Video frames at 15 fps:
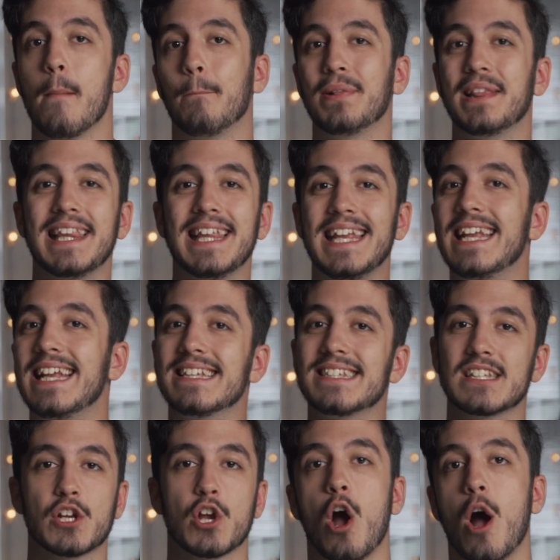
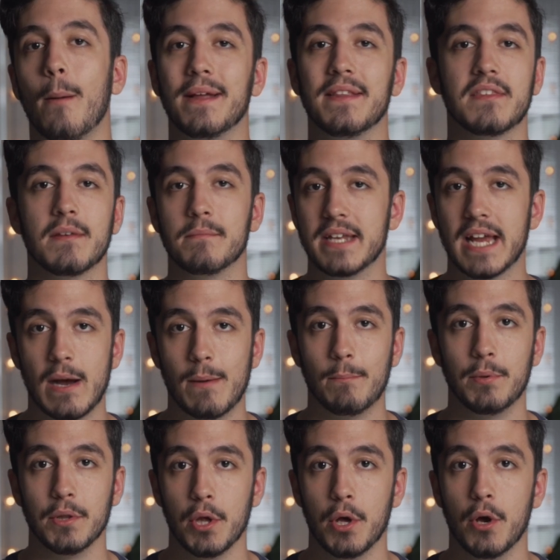please comment them down
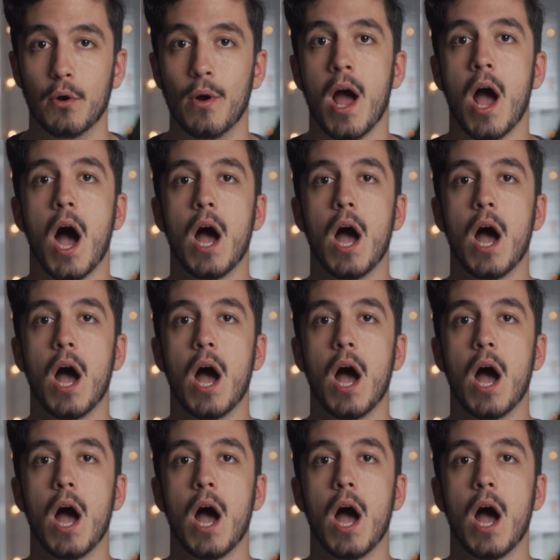below.